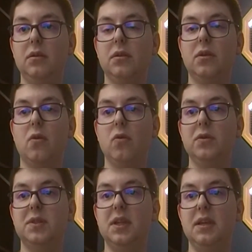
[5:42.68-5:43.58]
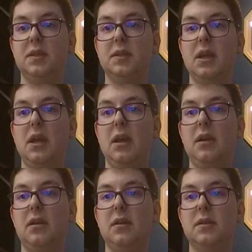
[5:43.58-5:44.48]
the court says
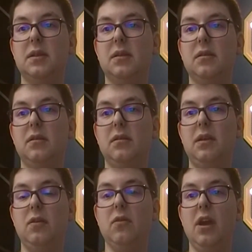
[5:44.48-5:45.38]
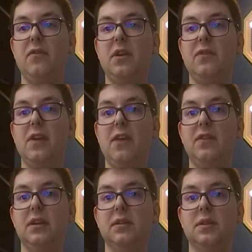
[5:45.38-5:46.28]
is they don't have enough
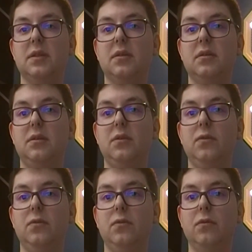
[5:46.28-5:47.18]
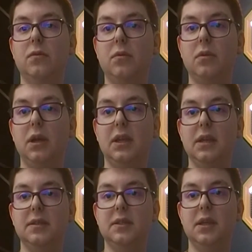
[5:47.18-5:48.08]
evidence to
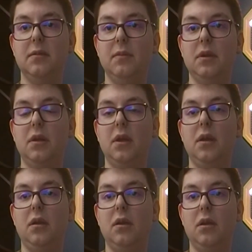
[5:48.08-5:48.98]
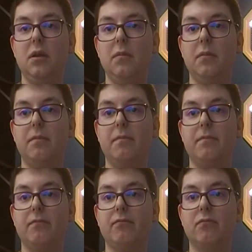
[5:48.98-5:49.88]
against him, um,
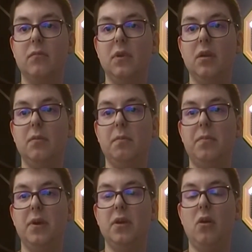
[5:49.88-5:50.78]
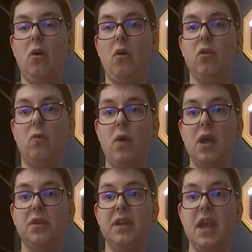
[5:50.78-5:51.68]
um, but all the
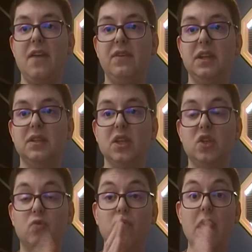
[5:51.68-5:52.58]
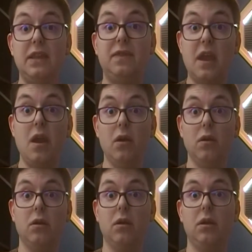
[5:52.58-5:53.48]
while the evidence is right
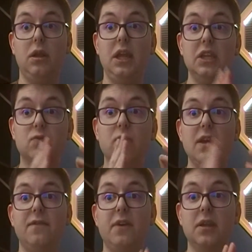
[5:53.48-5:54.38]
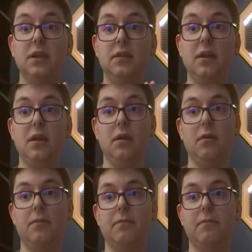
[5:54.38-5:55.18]
there, it's right fucking there.